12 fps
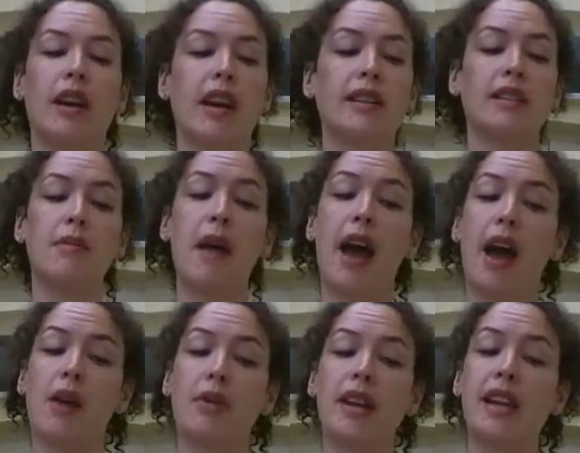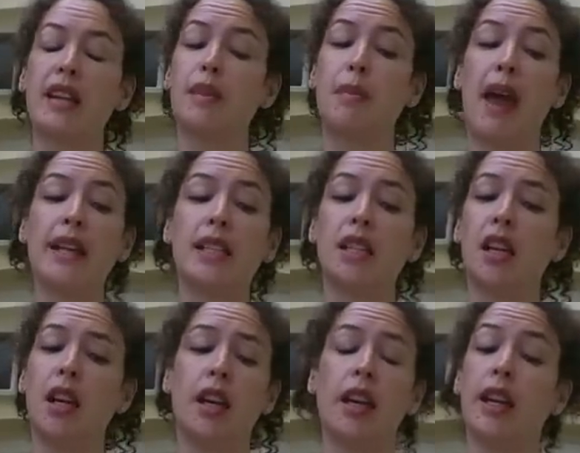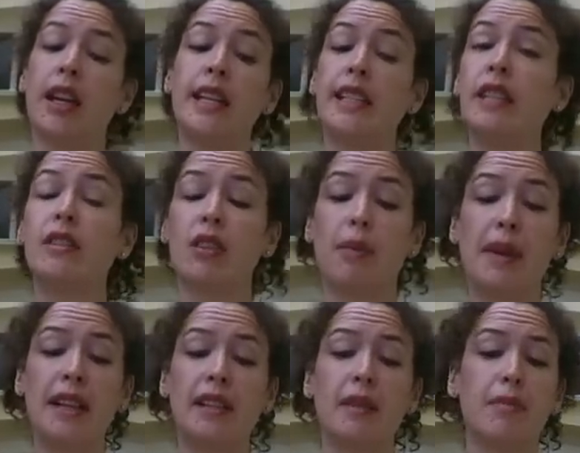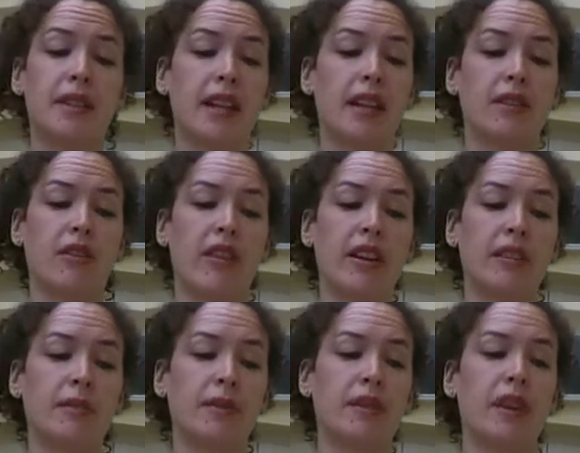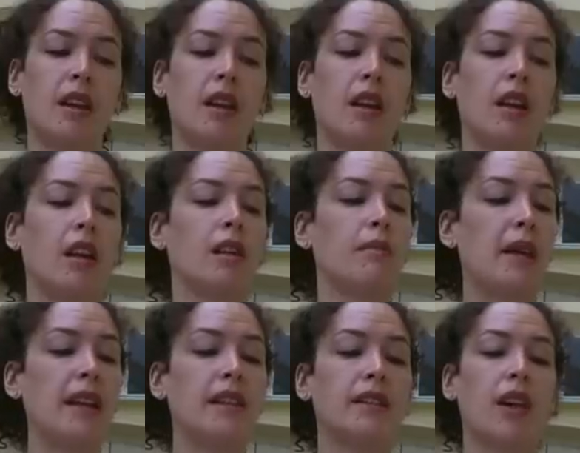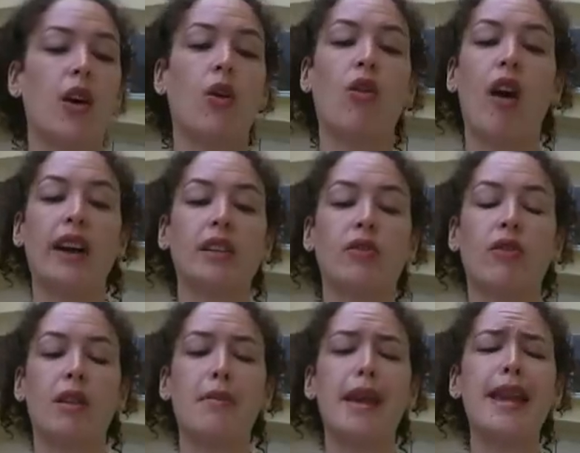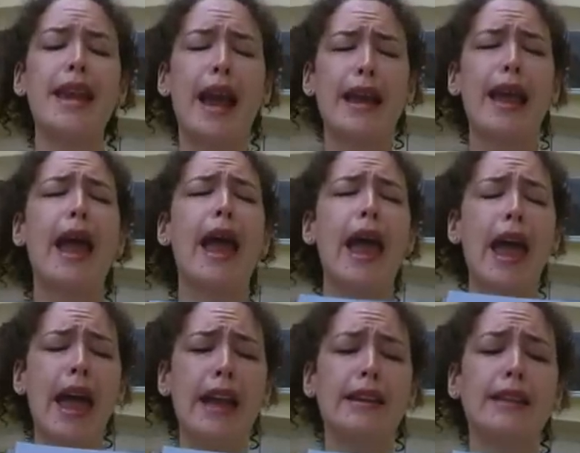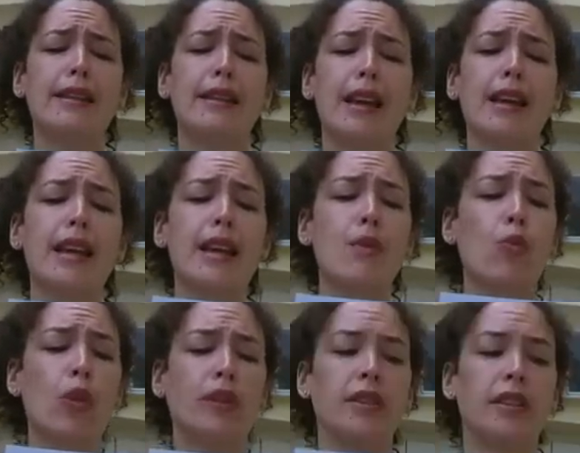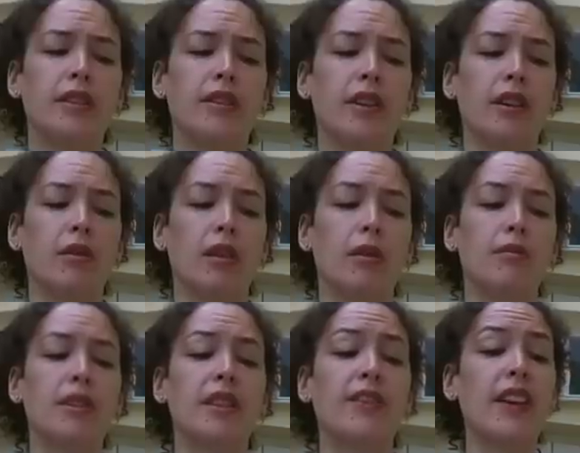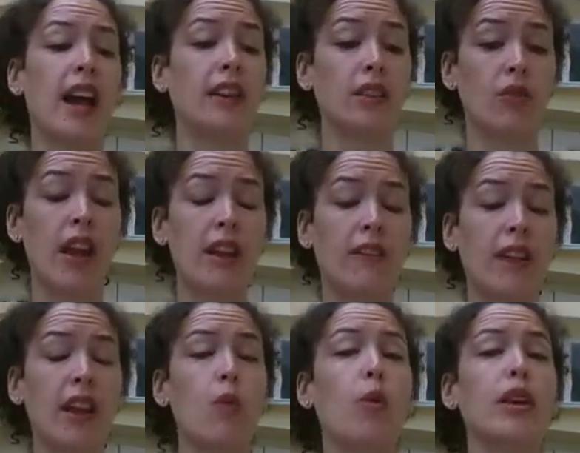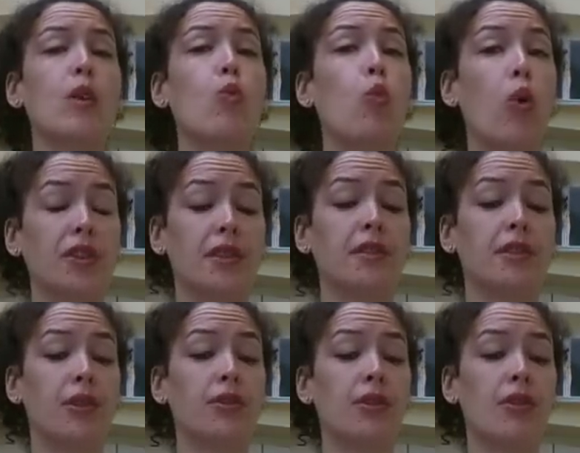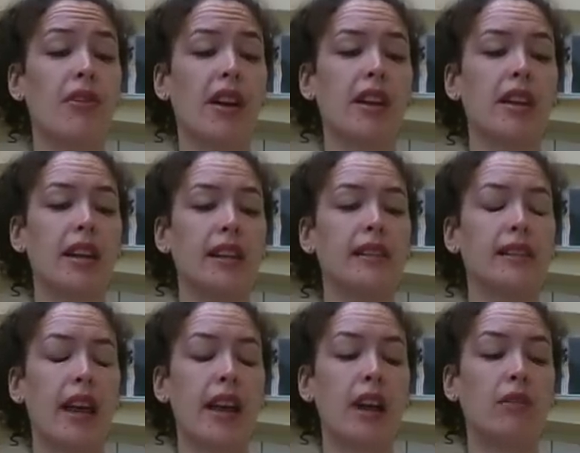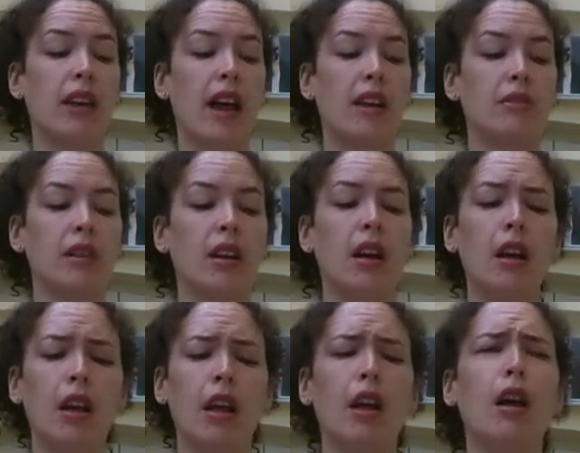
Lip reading: When I asked him how, he explained he didn't stop eating potato crisps, pizza or ice cream. He ate anything he wanted to, but if he had a craving when he wasn't hungry, he'd say out loud,